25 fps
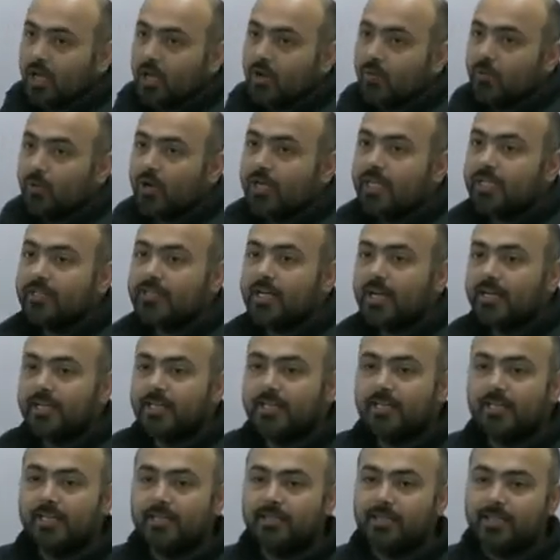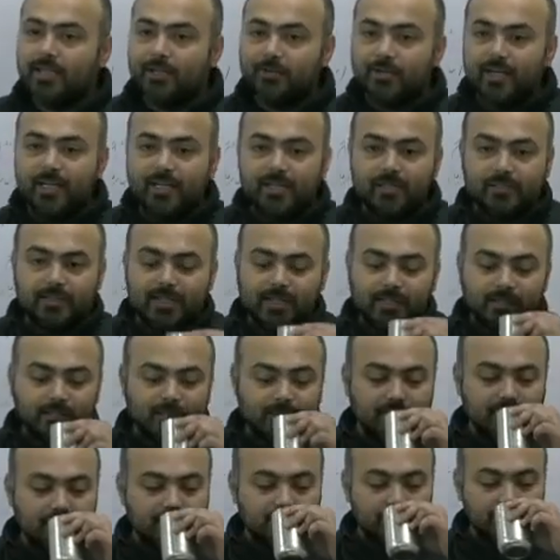What is Article
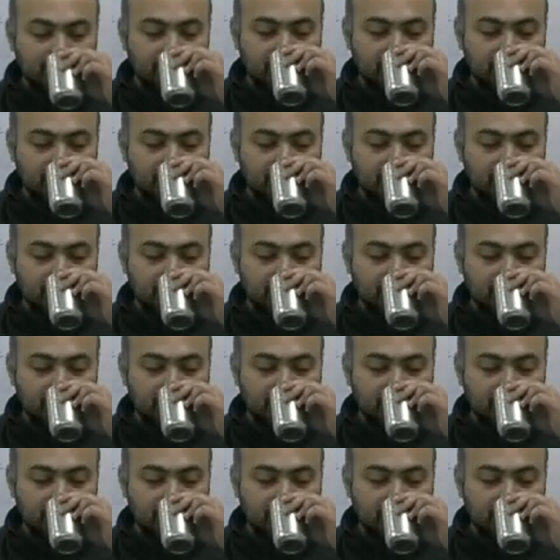326?